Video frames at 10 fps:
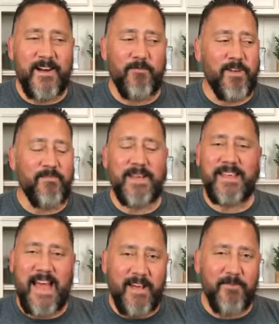Uh, we've been
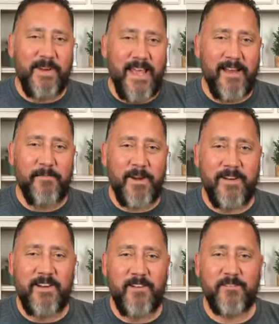gathering at
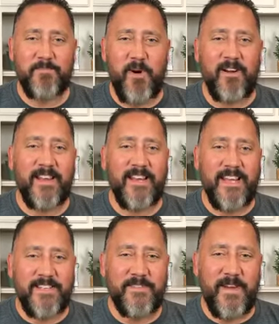American Heroes Park in
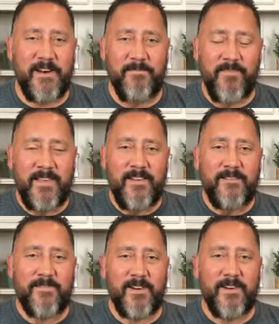Eastvale
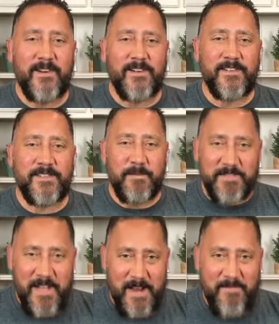for some
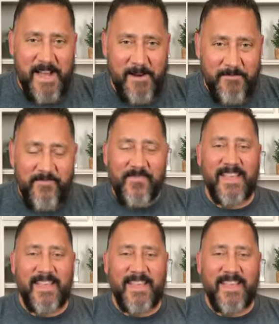time now.